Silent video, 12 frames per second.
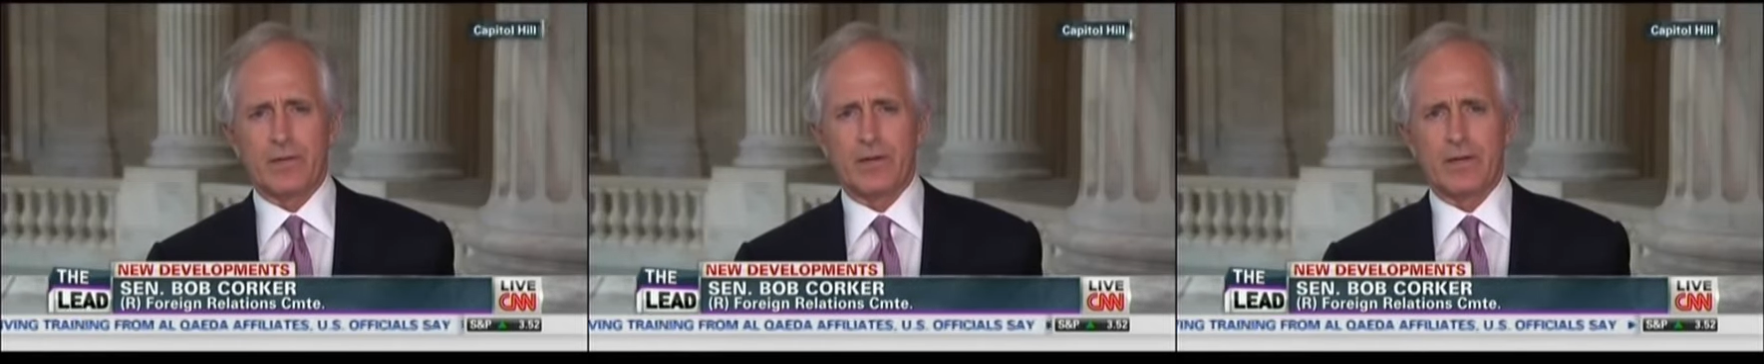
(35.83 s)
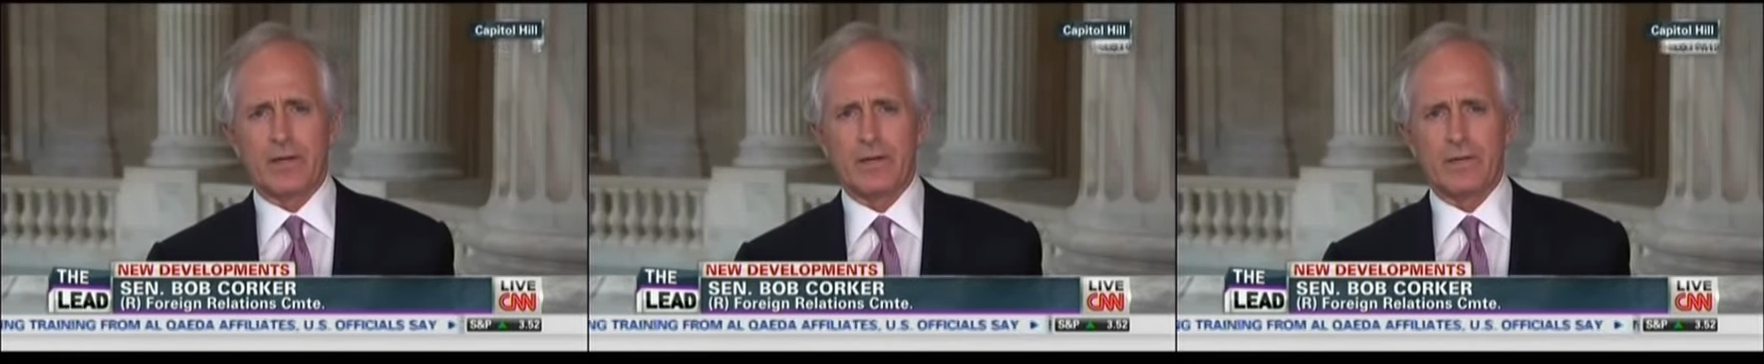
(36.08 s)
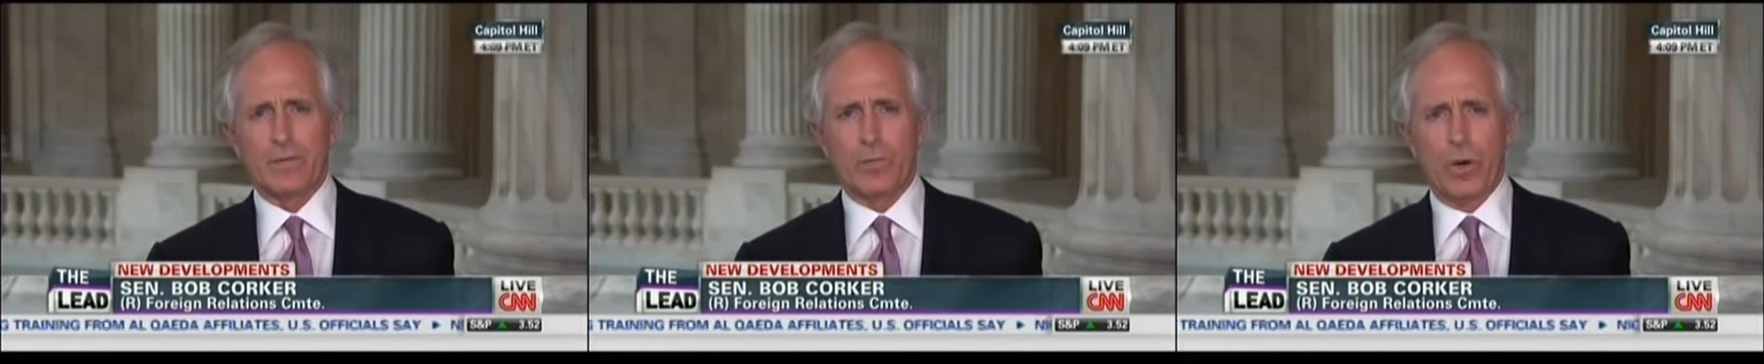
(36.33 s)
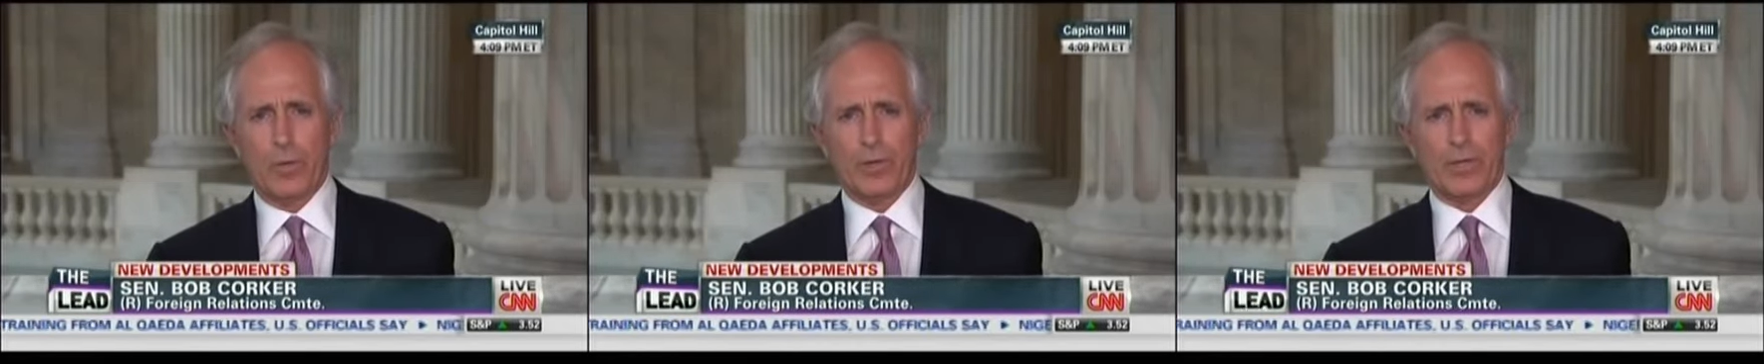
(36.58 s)

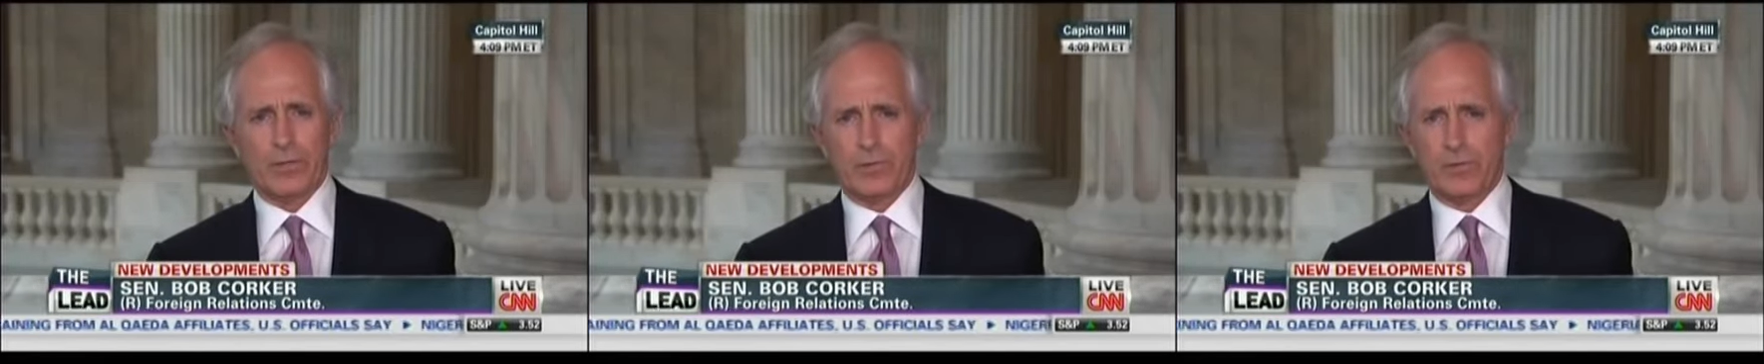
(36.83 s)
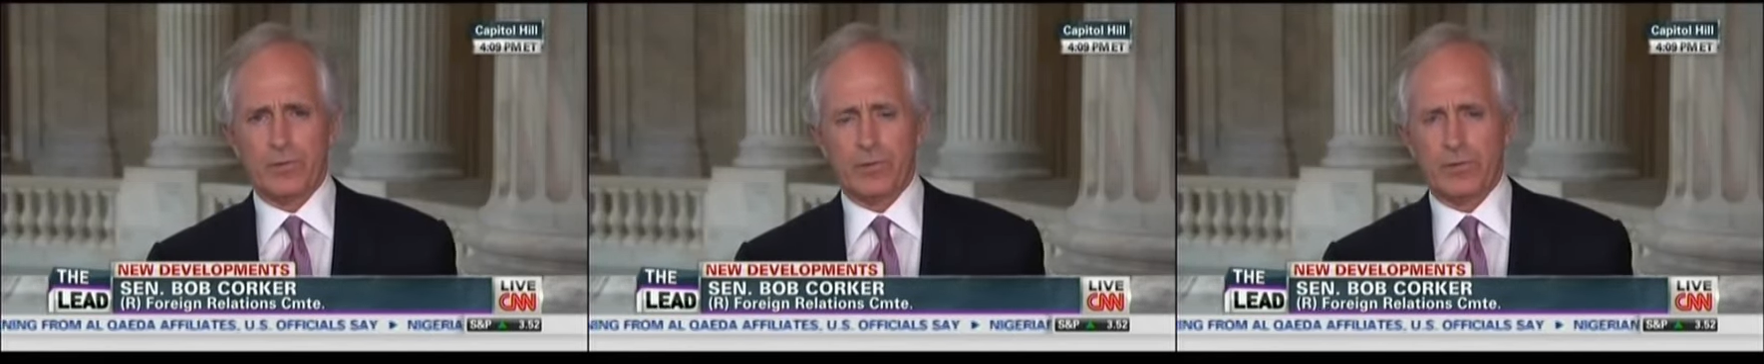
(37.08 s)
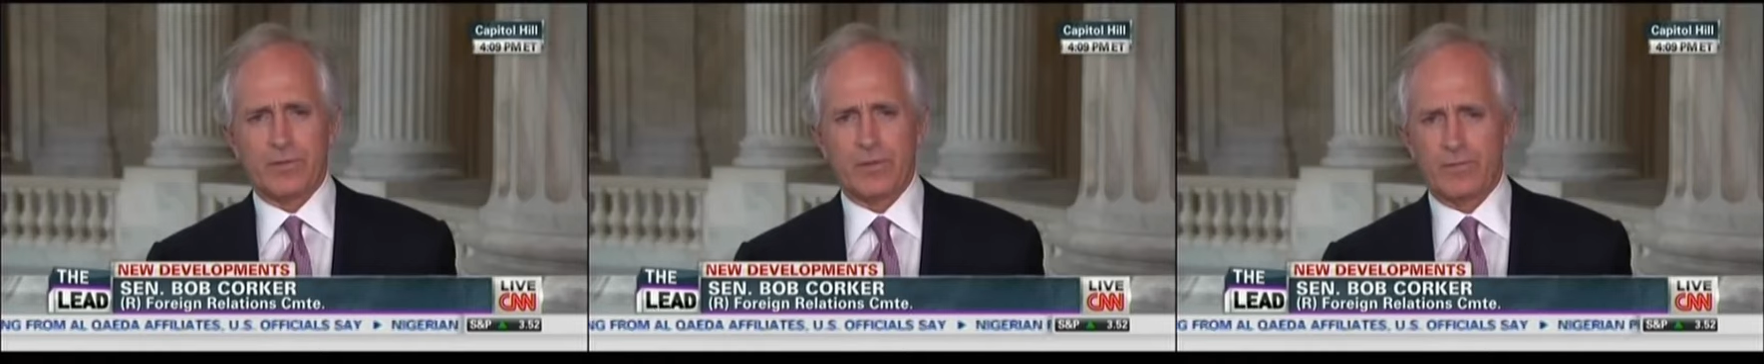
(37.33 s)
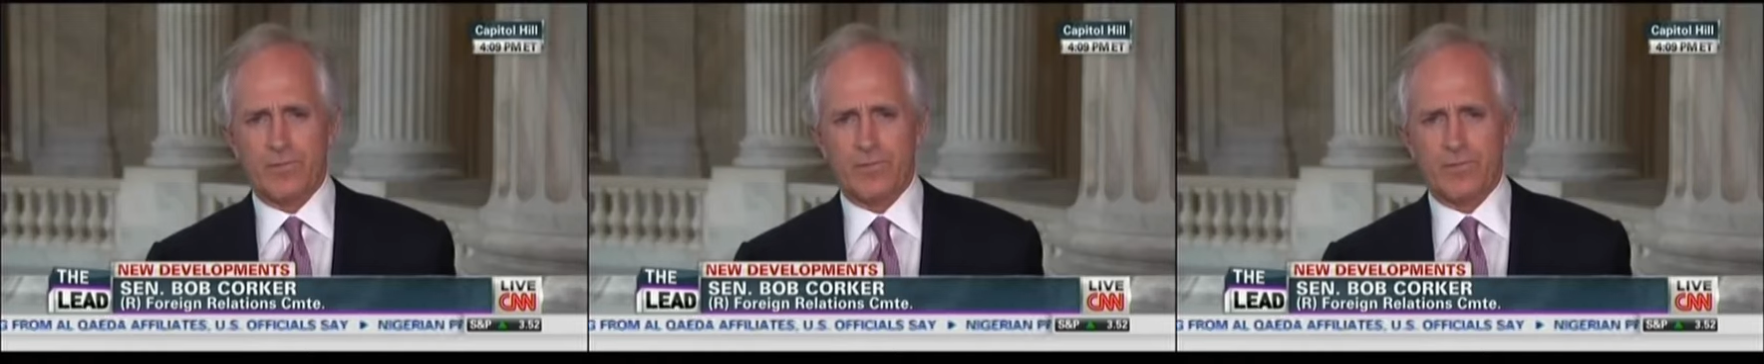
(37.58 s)
What we can do is hit